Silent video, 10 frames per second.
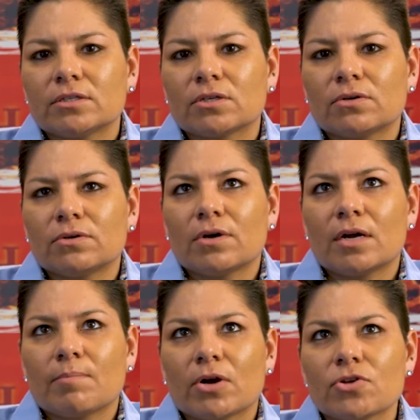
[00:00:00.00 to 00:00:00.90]
So
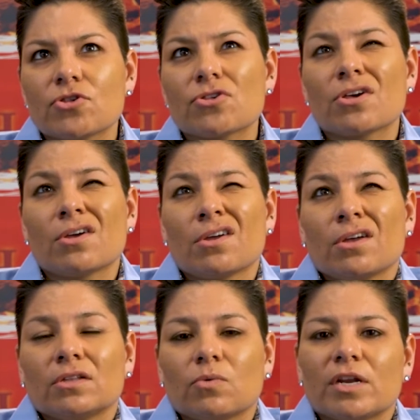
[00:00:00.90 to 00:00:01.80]
on March
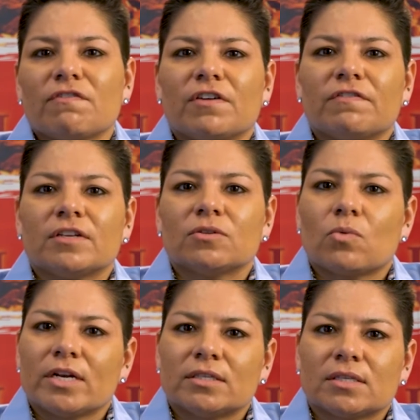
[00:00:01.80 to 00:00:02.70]
25th and
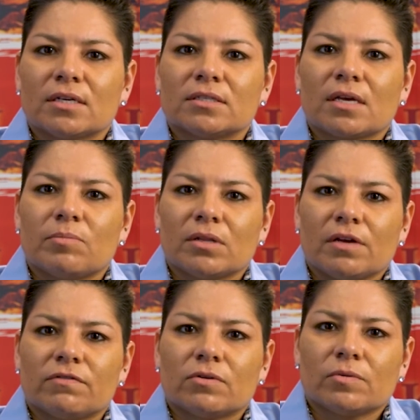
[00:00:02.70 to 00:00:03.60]
26th, I
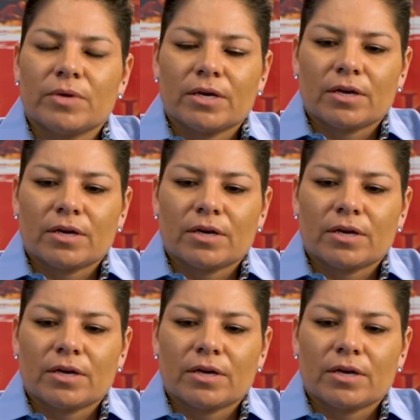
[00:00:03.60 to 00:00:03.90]
believe there will be